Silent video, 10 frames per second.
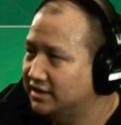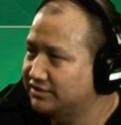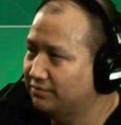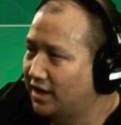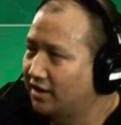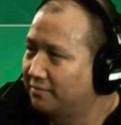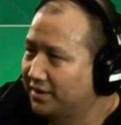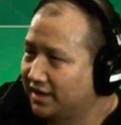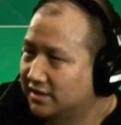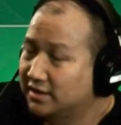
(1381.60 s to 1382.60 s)
as well,
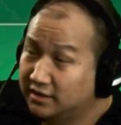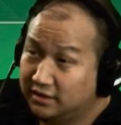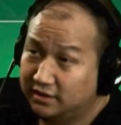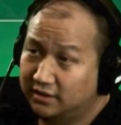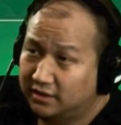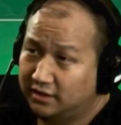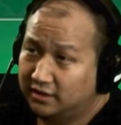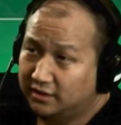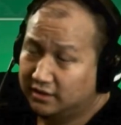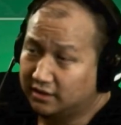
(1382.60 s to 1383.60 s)
but
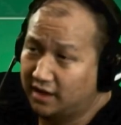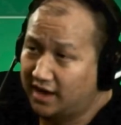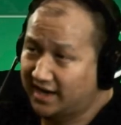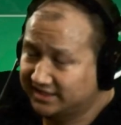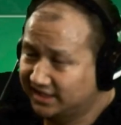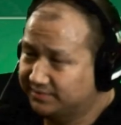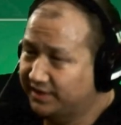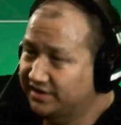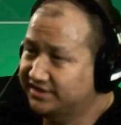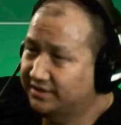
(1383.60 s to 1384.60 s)
a lot of high stakes
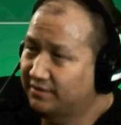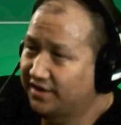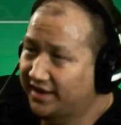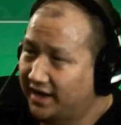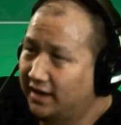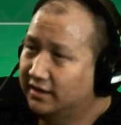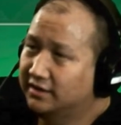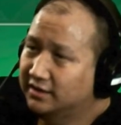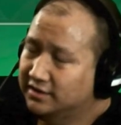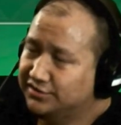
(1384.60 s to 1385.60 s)
players did well there.
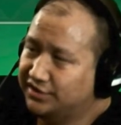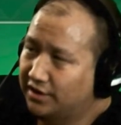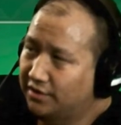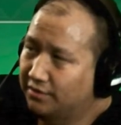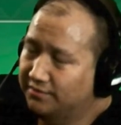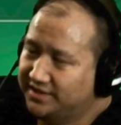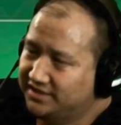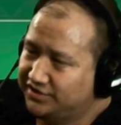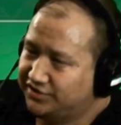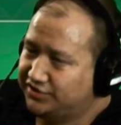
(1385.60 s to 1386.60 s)
So
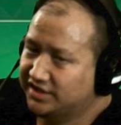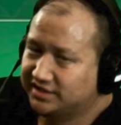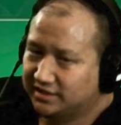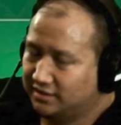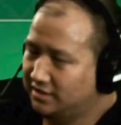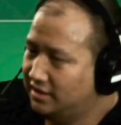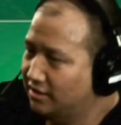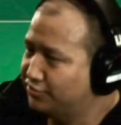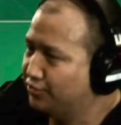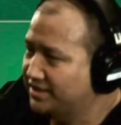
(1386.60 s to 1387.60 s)
this was just,
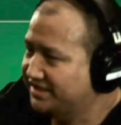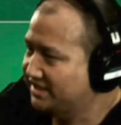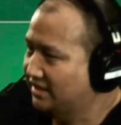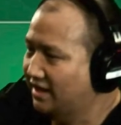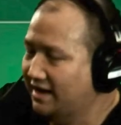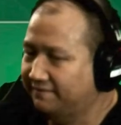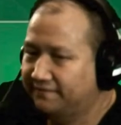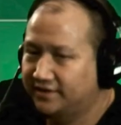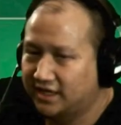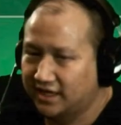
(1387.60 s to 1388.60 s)
choices in
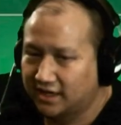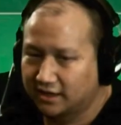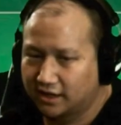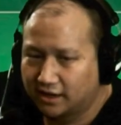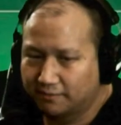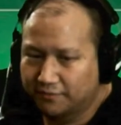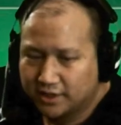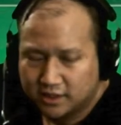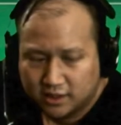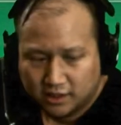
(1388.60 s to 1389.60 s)
life. And I'm
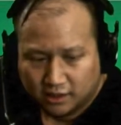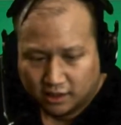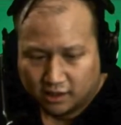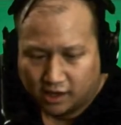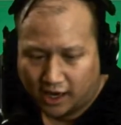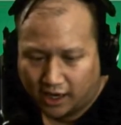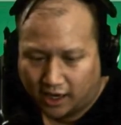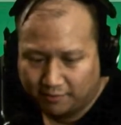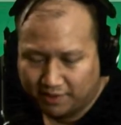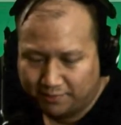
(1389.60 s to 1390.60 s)

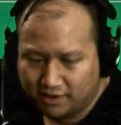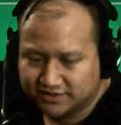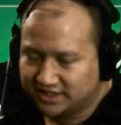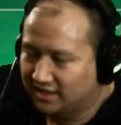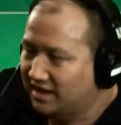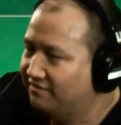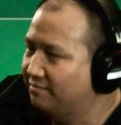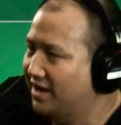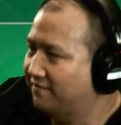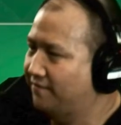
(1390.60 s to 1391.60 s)
going to post in the Live at the
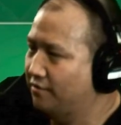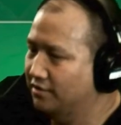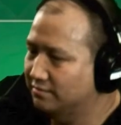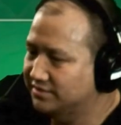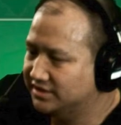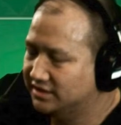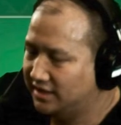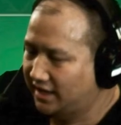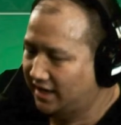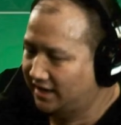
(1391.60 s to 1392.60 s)
Bike forums
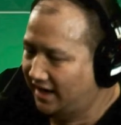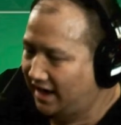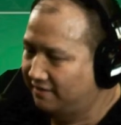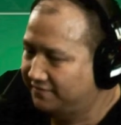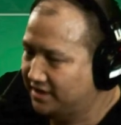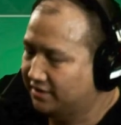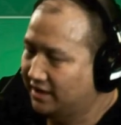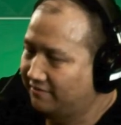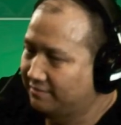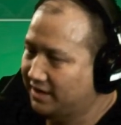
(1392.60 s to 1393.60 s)
and have the other
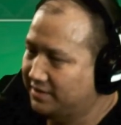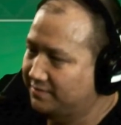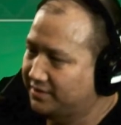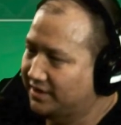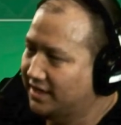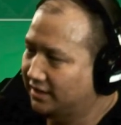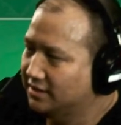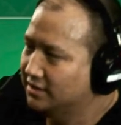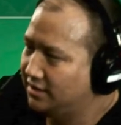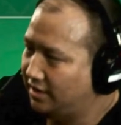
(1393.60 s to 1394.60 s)
Live at the Bike people like,
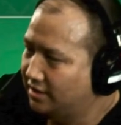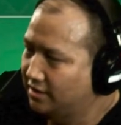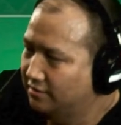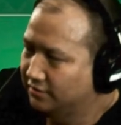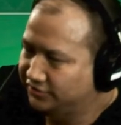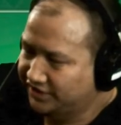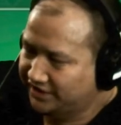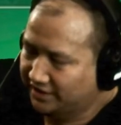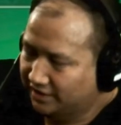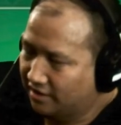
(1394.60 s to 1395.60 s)
JJ
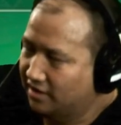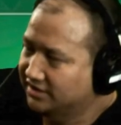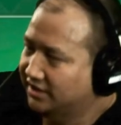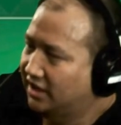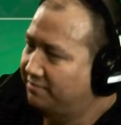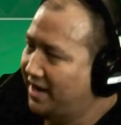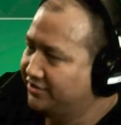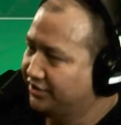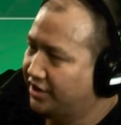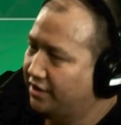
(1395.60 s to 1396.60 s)
Lagarza,
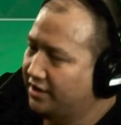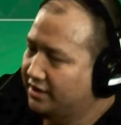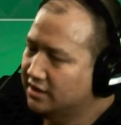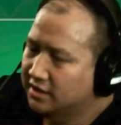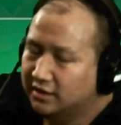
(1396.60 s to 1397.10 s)
Patrick Curran,